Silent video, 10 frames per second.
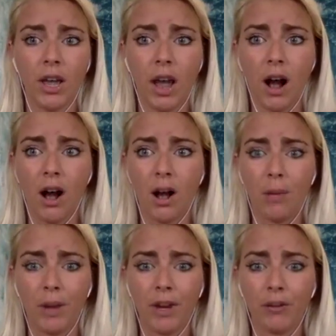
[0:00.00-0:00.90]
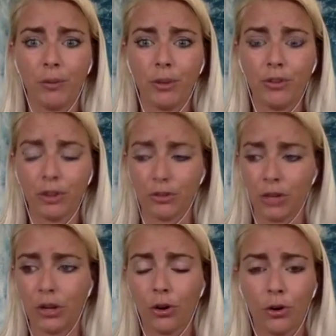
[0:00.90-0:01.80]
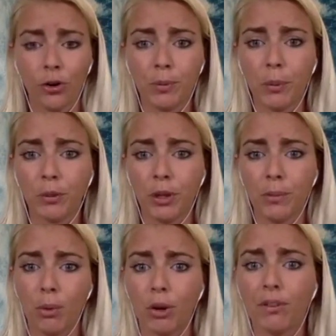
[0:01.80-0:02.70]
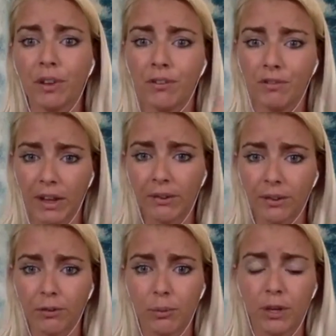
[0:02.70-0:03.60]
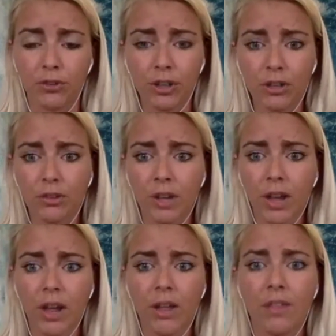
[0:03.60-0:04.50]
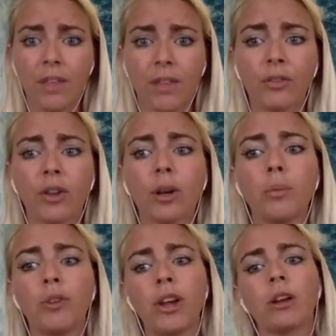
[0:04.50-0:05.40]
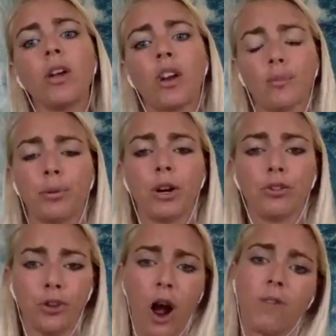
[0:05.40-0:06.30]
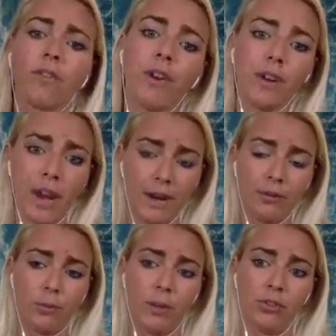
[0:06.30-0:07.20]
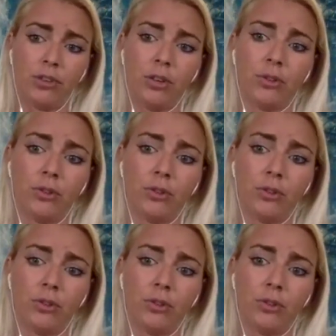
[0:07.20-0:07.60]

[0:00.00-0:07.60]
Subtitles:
And if we just encourage people to eat more of an invasive species, then that's going to take a lot of pressure off of our native species.